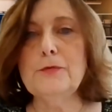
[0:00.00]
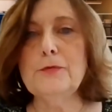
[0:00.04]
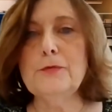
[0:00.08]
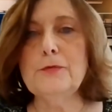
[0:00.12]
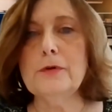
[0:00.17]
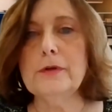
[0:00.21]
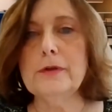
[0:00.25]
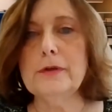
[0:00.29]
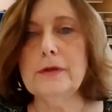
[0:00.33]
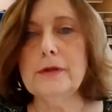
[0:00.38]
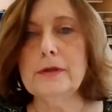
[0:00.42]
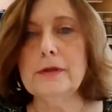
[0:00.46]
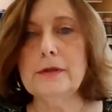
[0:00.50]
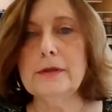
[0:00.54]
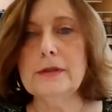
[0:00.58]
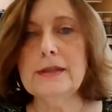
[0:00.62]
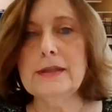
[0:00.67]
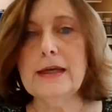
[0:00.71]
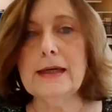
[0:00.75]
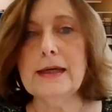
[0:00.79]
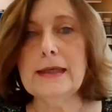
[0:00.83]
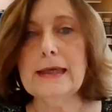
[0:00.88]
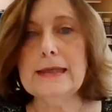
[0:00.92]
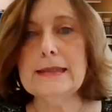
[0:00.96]
for
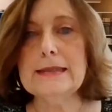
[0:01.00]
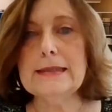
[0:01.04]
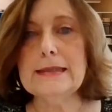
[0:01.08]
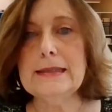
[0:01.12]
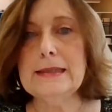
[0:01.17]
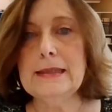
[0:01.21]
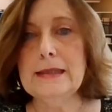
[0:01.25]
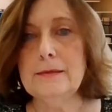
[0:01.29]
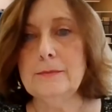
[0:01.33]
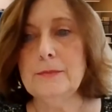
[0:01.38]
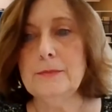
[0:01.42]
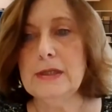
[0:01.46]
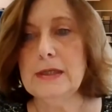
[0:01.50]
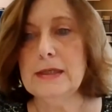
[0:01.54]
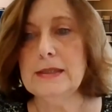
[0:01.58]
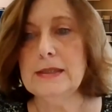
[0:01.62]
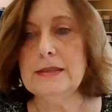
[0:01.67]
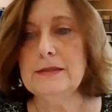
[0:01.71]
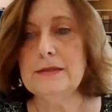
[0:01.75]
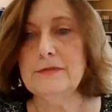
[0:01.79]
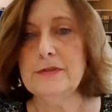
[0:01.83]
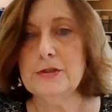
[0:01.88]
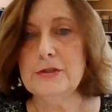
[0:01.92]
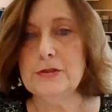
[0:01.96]
Target EMEA
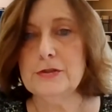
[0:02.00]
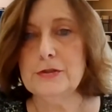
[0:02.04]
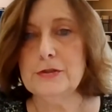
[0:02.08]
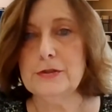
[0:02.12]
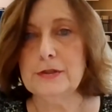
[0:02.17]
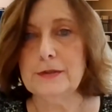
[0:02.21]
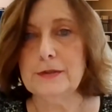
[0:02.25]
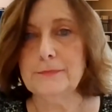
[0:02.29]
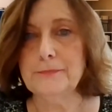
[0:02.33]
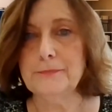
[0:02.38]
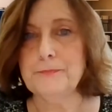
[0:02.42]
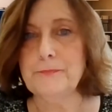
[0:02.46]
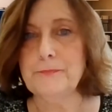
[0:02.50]
division.